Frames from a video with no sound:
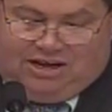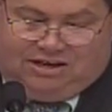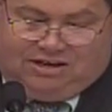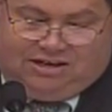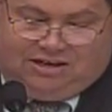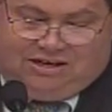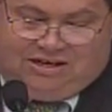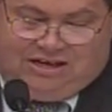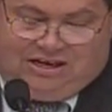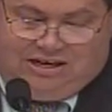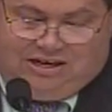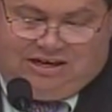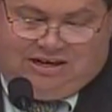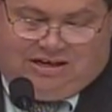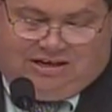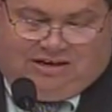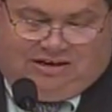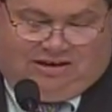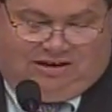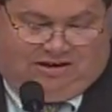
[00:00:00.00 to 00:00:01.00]
could
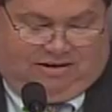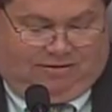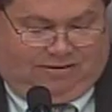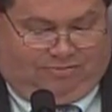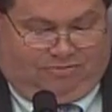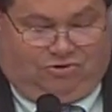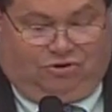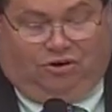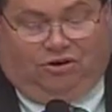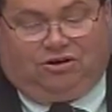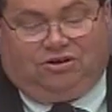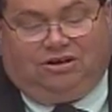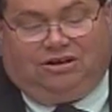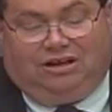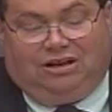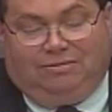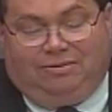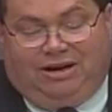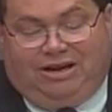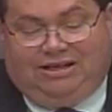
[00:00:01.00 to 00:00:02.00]

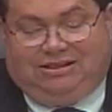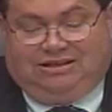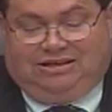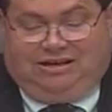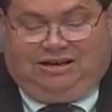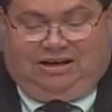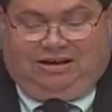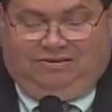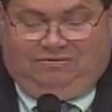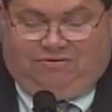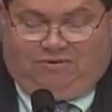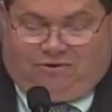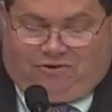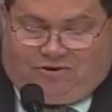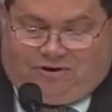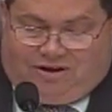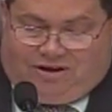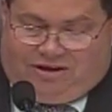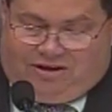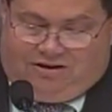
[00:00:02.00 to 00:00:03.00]
eliminate the need
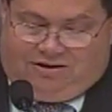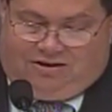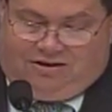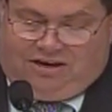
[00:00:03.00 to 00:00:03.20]
for